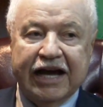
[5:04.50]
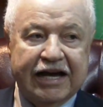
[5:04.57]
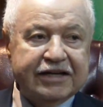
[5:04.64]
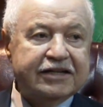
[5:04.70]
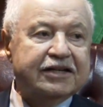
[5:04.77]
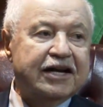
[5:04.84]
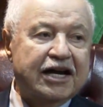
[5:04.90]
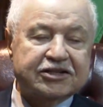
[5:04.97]

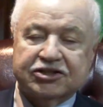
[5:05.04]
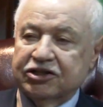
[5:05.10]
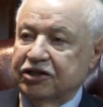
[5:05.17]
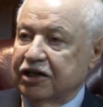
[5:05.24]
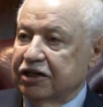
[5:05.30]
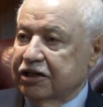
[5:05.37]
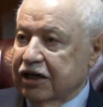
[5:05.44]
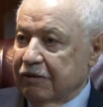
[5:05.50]
any
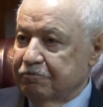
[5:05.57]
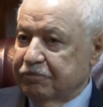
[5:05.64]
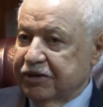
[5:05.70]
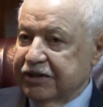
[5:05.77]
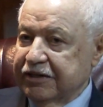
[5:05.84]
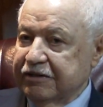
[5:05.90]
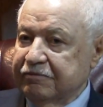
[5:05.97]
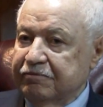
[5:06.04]
national
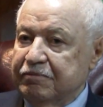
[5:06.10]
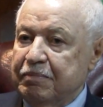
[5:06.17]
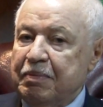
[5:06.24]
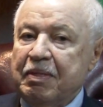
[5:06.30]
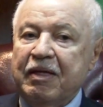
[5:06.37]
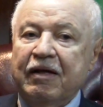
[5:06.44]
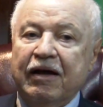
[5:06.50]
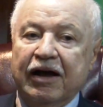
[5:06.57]
company,
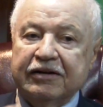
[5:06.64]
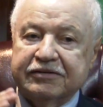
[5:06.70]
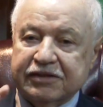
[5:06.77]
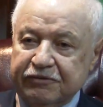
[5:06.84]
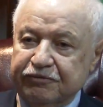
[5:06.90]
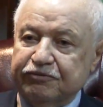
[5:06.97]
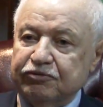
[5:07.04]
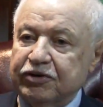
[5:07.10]
as
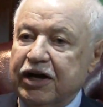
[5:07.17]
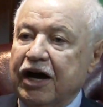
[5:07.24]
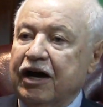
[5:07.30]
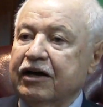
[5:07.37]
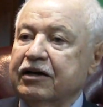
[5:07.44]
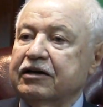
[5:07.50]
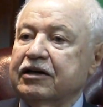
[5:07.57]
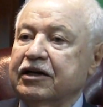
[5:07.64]
if we
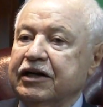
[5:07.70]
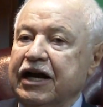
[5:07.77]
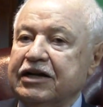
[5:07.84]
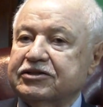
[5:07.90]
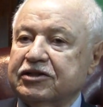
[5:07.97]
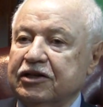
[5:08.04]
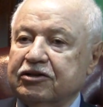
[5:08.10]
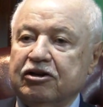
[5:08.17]
are a
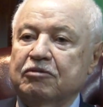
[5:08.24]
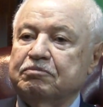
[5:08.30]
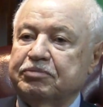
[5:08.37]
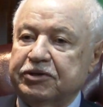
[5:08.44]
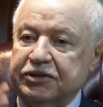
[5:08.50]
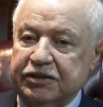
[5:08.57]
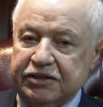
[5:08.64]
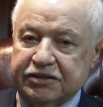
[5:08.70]
national
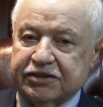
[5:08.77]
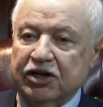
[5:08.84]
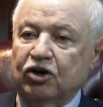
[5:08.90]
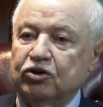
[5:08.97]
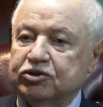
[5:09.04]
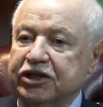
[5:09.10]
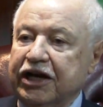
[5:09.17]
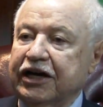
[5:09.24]
company. In
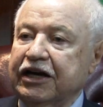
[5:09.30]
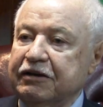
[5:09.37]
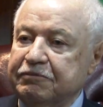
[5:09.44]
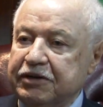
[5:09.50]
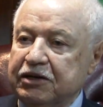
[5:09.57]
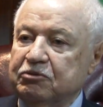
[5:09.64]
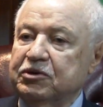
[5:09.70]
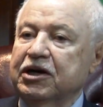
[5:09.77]
Saudi
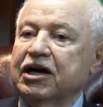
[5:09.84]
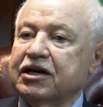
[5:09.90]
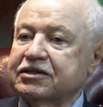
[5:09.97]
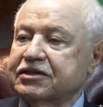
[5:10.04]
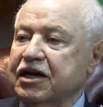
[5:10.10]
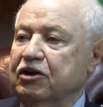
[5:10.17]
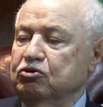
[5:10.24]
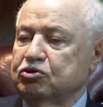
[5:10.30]
Arabia, we are
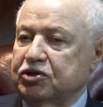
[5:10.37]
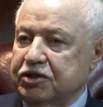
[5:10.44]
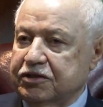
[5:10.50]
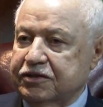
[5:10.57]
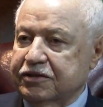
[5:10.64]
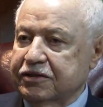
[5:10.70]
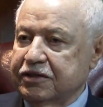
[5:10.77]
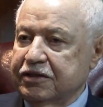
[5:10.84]

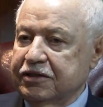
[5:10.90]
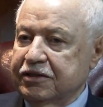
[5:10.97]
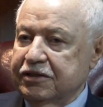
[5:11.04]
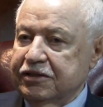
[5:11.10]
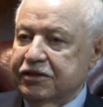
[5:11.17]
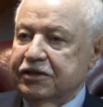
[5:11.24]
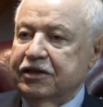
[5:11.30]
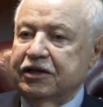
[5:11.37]
Saudis.
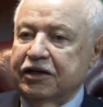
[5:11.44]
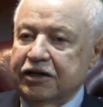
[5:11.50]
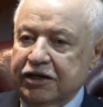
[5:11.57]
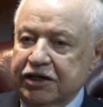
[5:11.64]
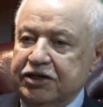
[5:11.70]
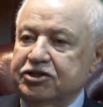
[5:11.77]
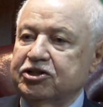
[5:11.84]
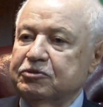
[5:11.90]
In
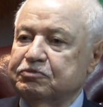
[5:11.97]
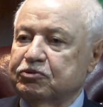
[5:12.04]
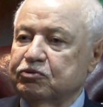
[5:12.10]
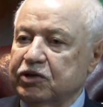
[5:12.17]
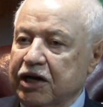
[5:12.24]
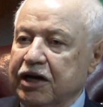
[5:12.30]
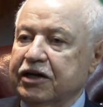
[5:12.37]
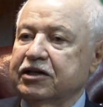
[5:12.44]
Egypt,
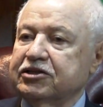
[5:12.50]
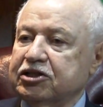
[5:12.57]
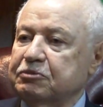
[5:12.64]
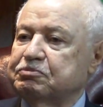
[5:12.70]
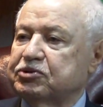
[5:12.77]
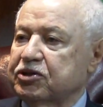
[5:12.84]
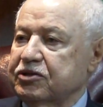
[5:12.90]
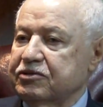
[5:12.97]
we are
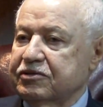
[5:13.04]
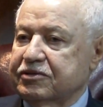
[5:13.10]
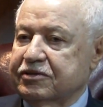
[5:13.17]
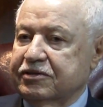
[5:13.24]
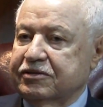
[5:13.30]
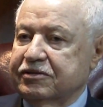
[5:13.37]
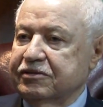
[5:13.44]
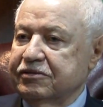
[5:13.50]

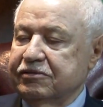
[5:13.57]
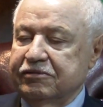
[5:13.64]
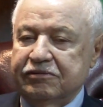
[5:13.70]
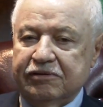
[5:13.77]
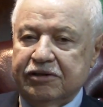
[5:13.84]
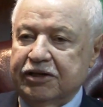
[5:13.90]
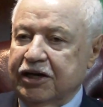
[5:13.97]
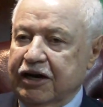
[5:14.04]
Egyptians.
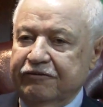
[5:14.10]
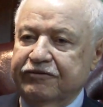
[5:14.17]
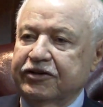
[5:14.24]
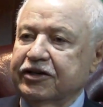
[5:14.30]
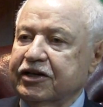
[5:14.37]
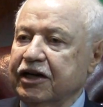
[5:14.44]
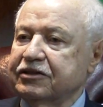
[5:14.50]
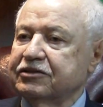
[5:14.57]
In every
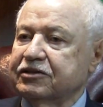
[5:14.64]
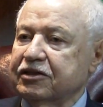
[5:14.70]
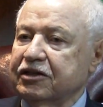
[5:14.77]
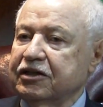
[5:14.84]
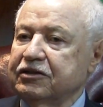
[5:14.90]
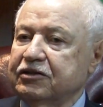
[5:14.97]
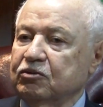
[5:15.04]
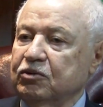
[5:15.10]
country
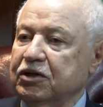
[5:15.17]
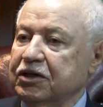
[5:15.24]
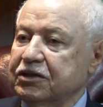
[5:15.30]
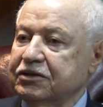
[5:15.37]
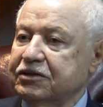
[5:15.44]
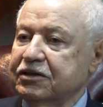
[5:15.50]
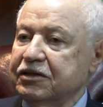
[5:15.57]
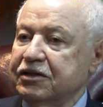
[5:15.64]
in the
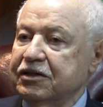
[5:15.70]
world,